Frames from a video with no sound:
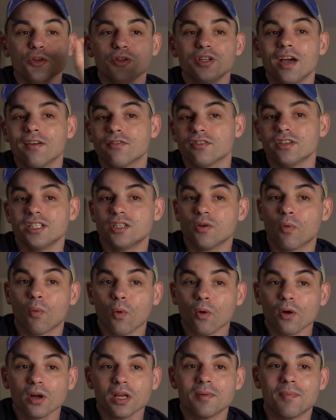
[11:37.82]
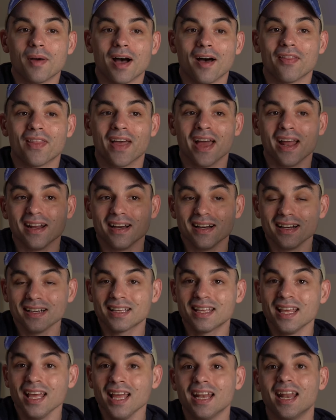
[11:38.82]
you'll never need to worry about that
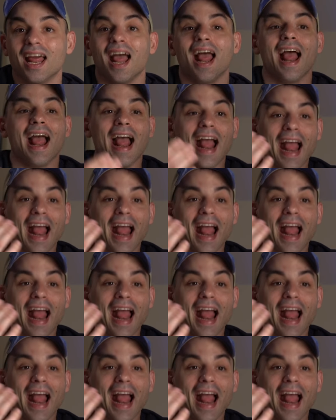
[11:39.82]
again.